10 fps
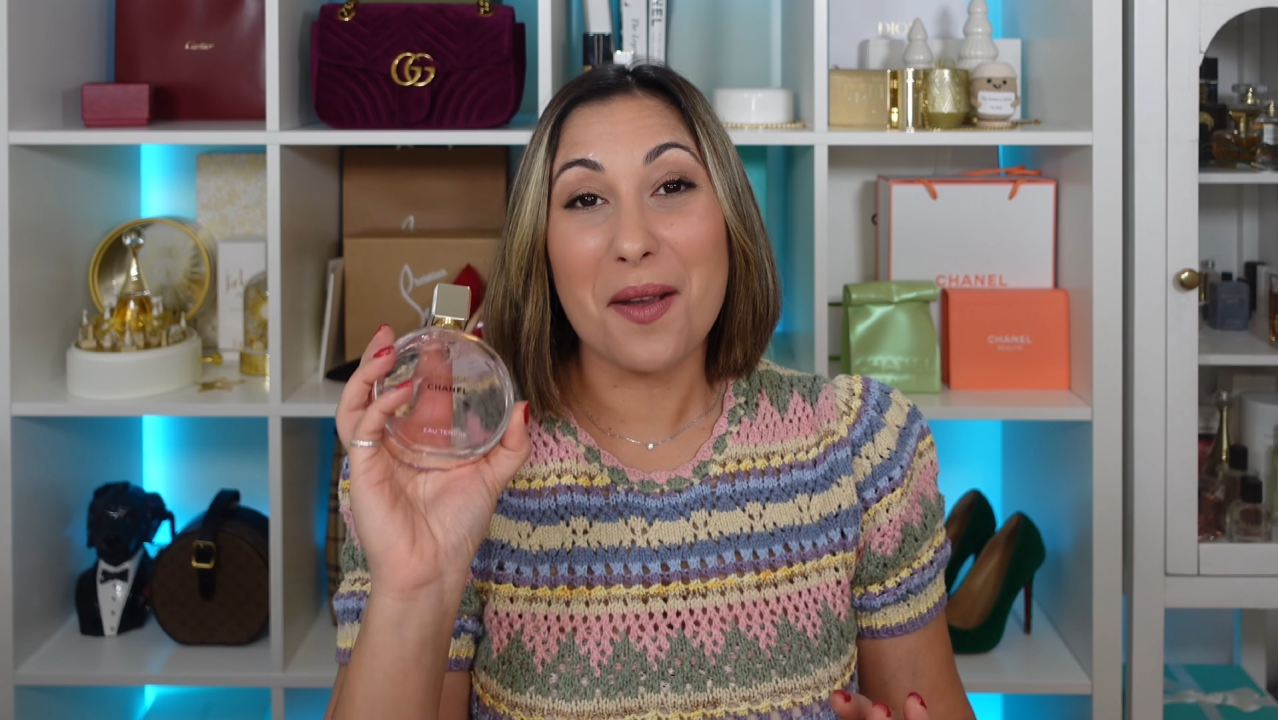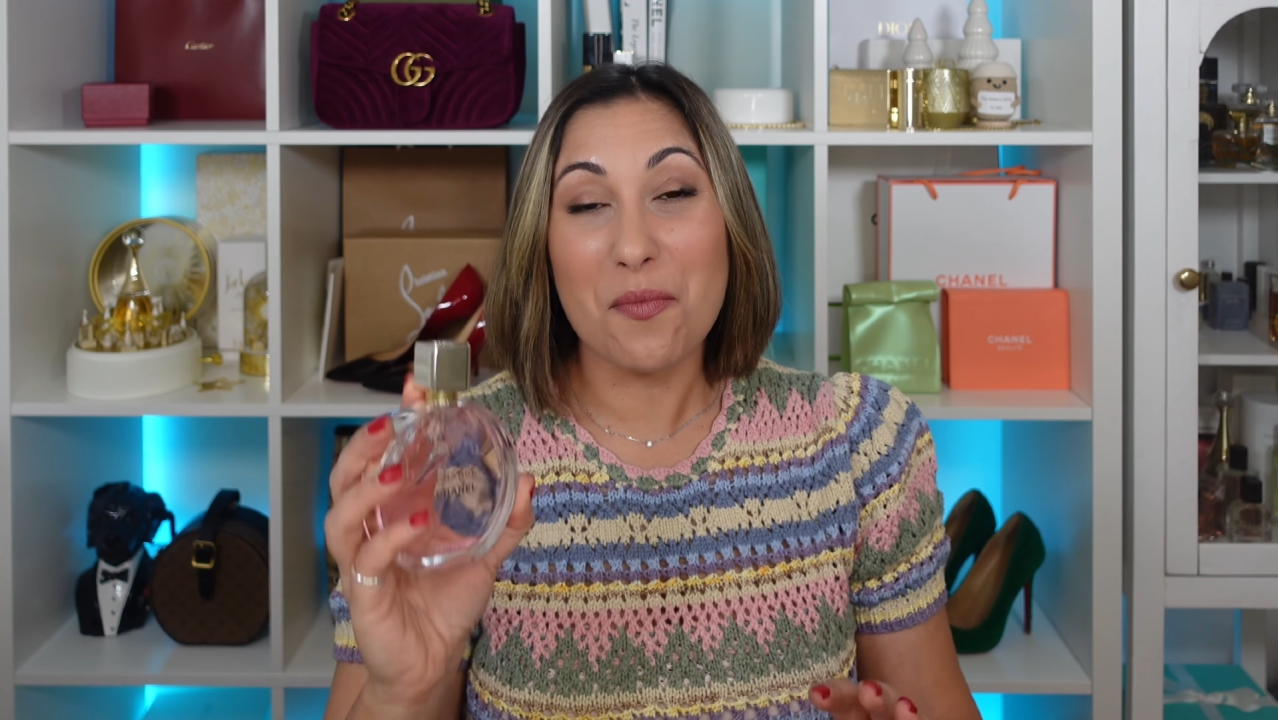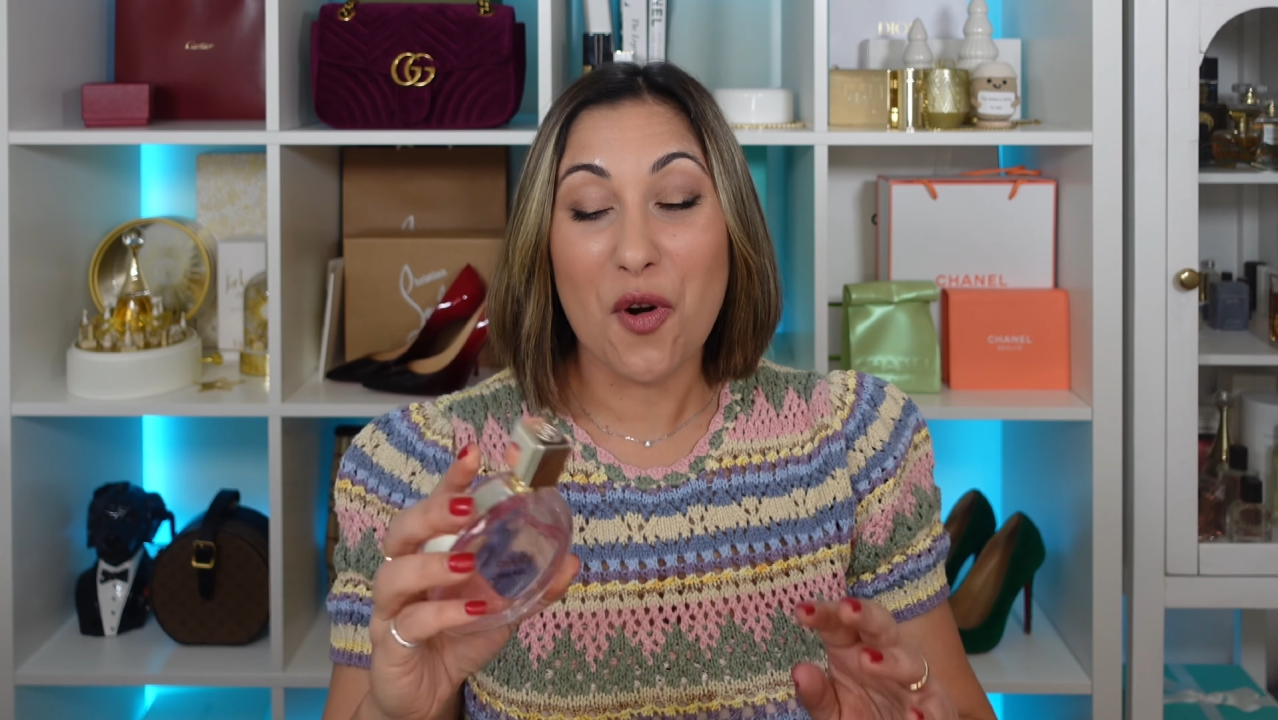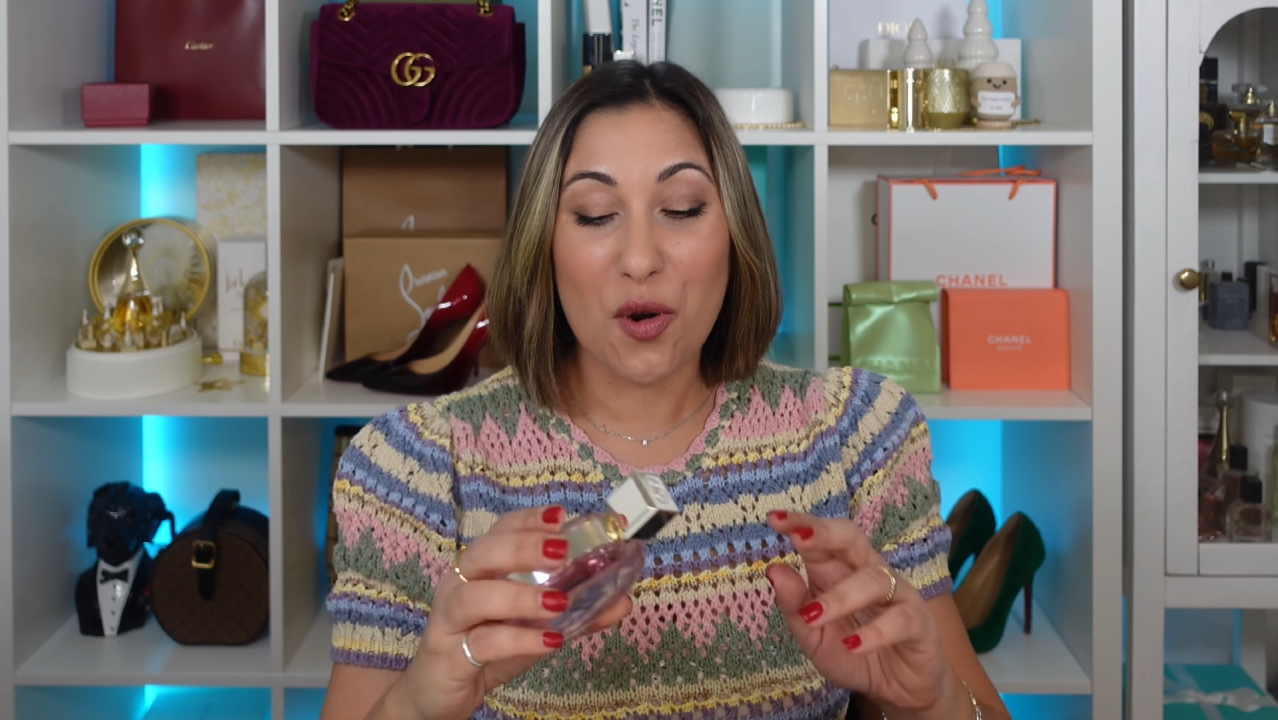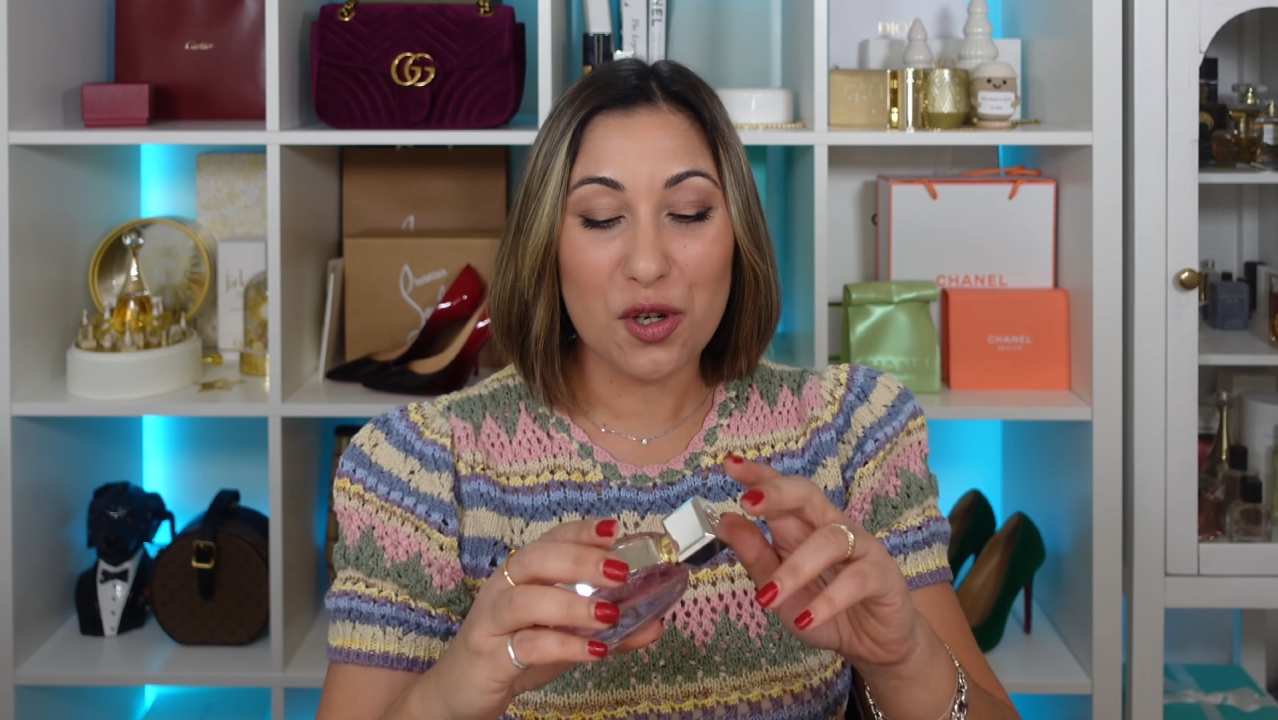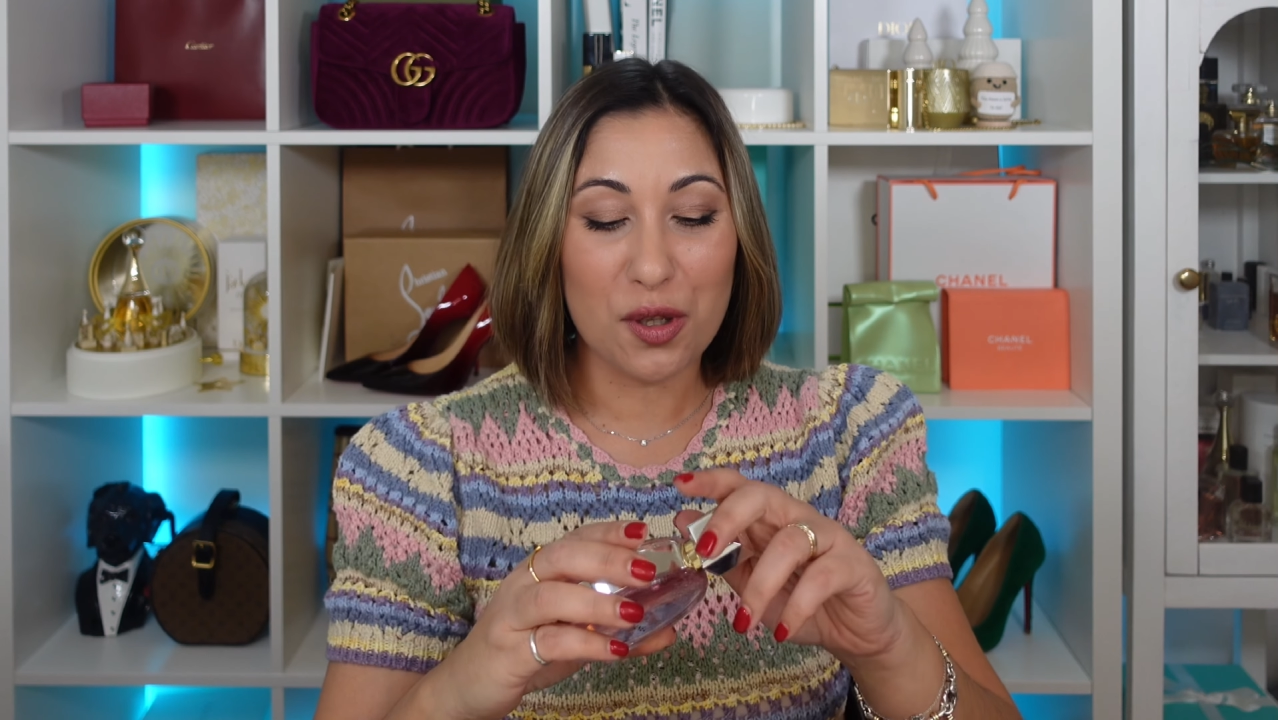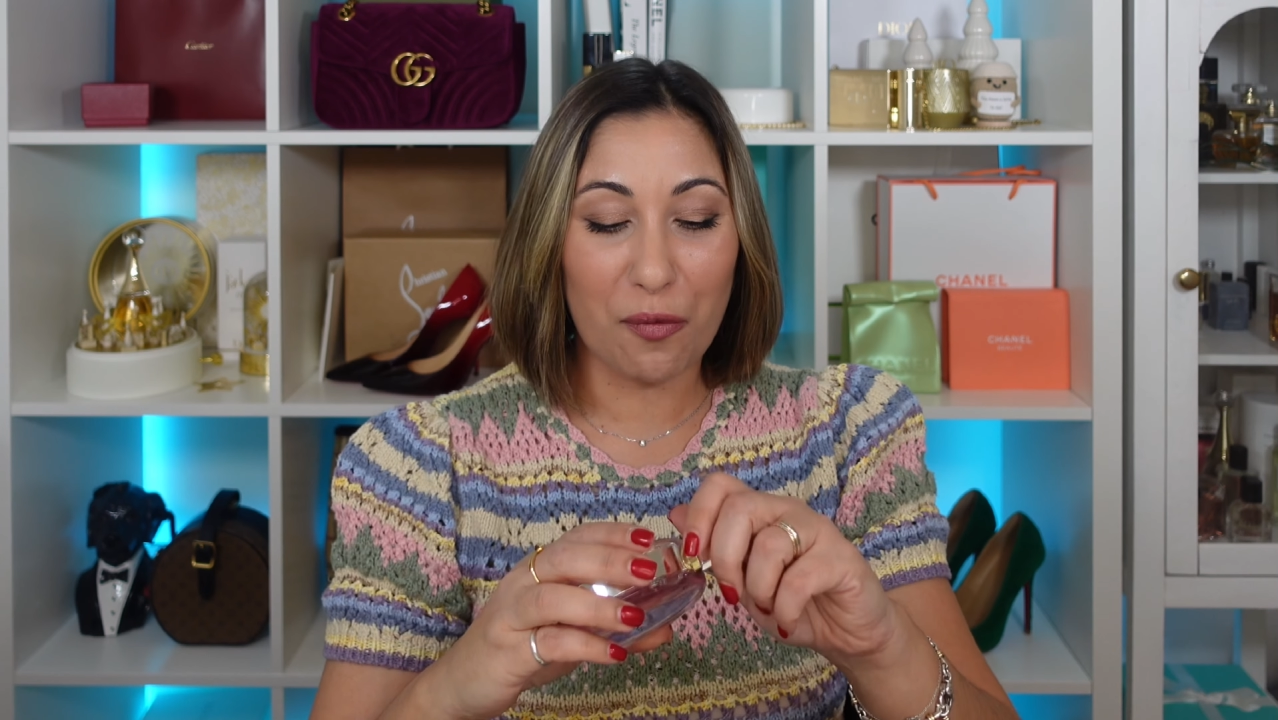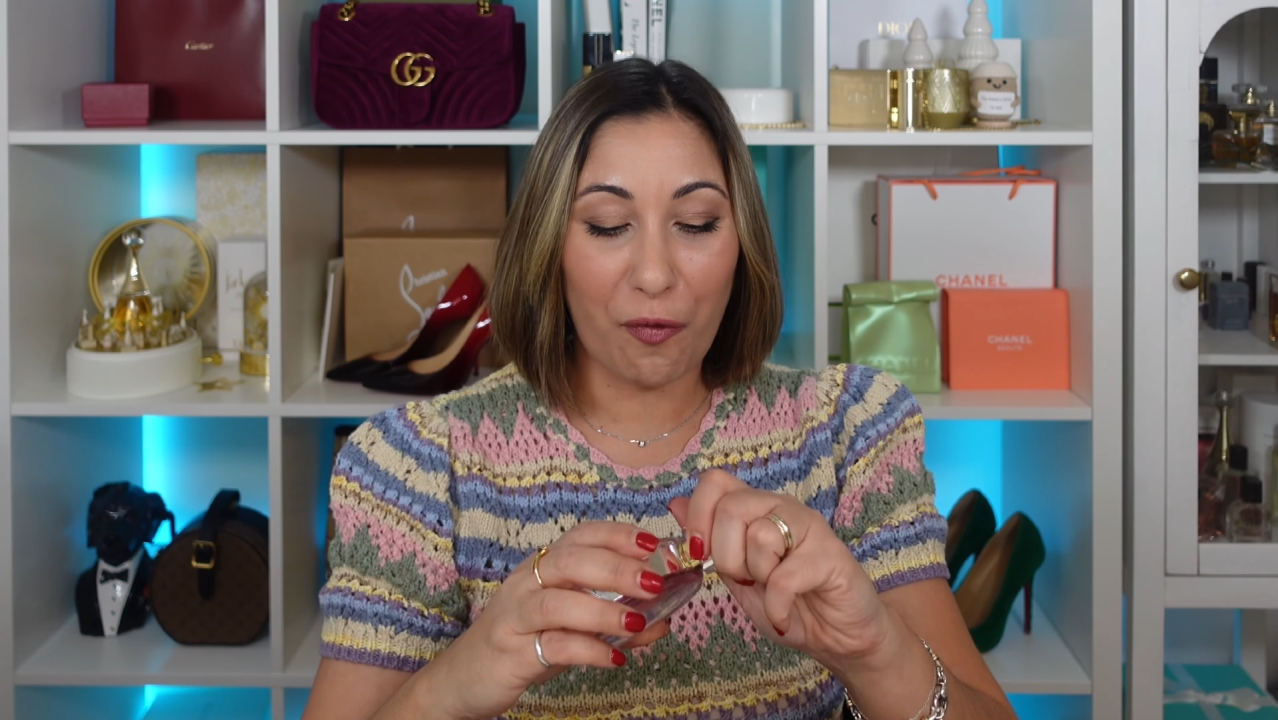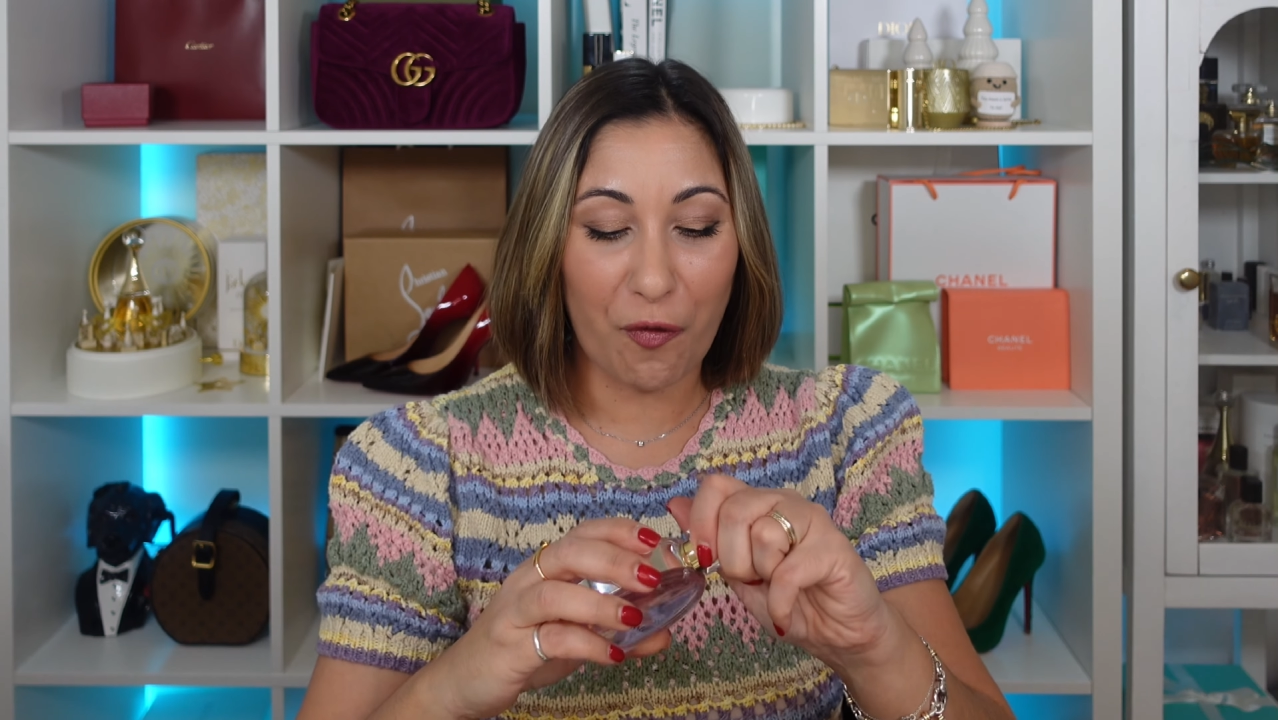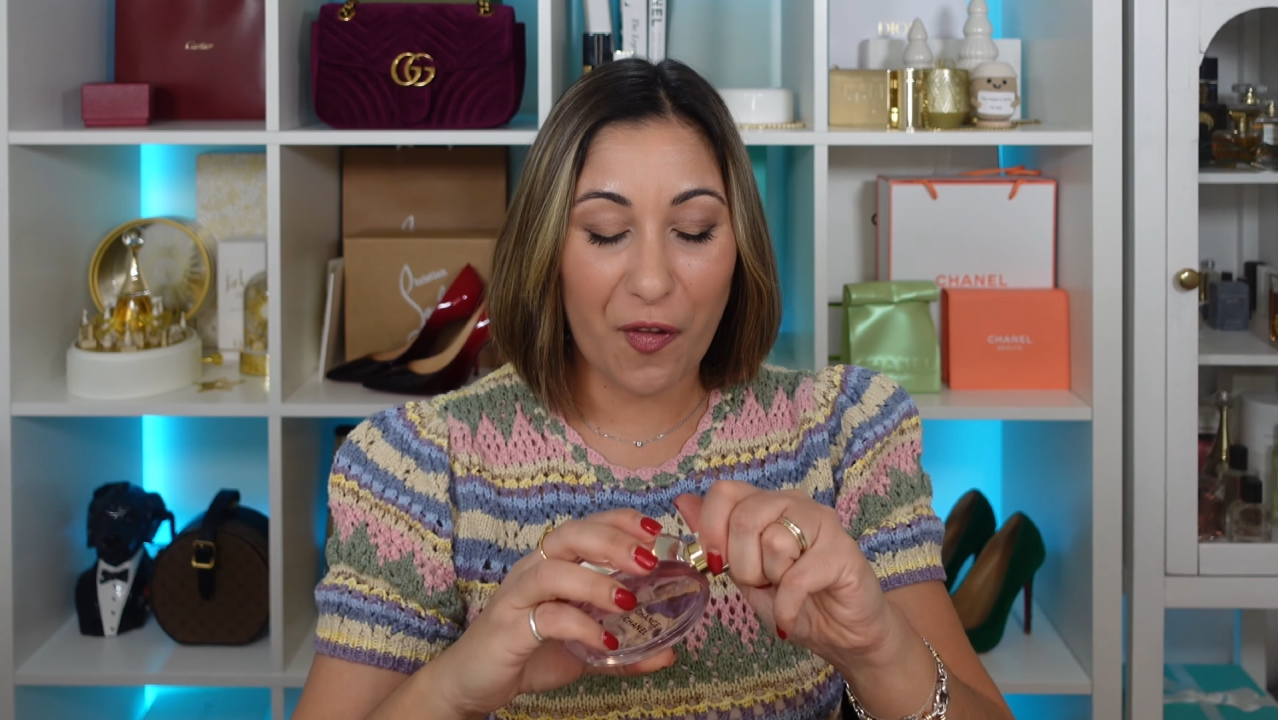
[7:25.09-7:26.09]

most